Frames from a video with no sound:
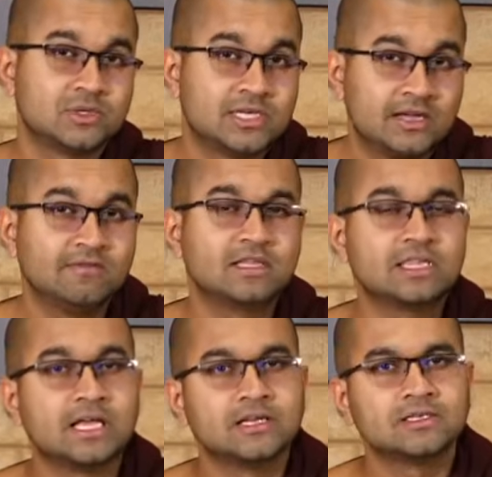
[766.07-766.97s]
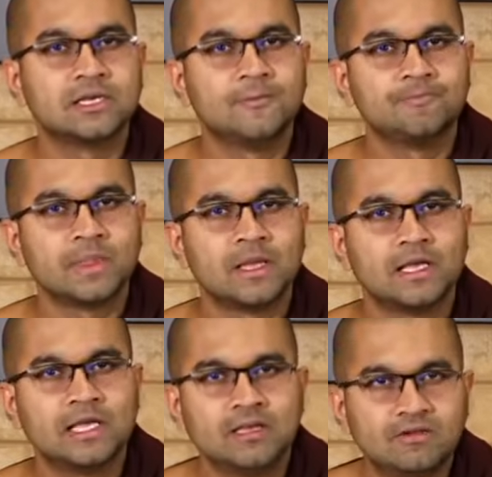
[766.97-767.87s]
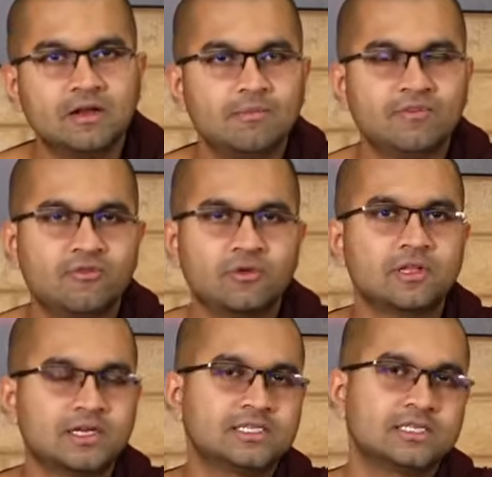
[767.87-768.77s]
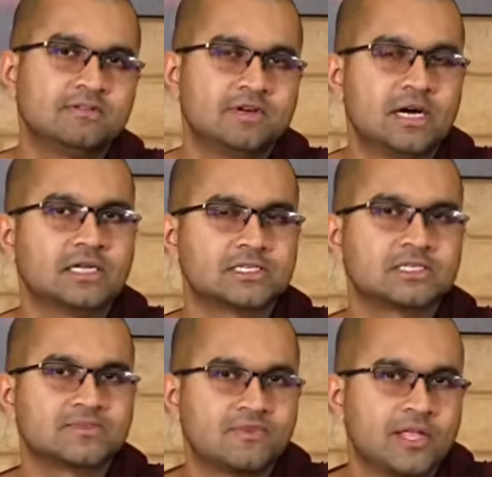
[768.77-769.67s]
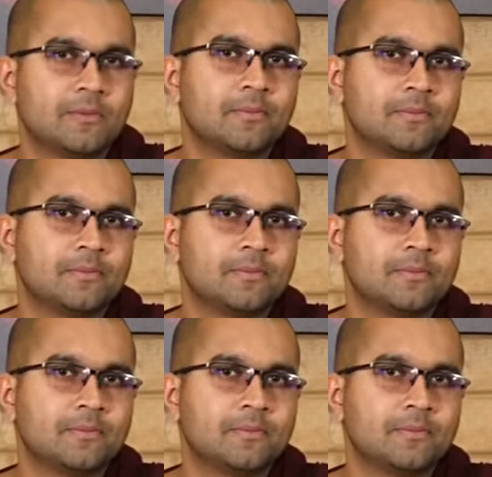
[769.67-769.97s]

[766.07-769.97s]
give the things even before the receiver asks for them.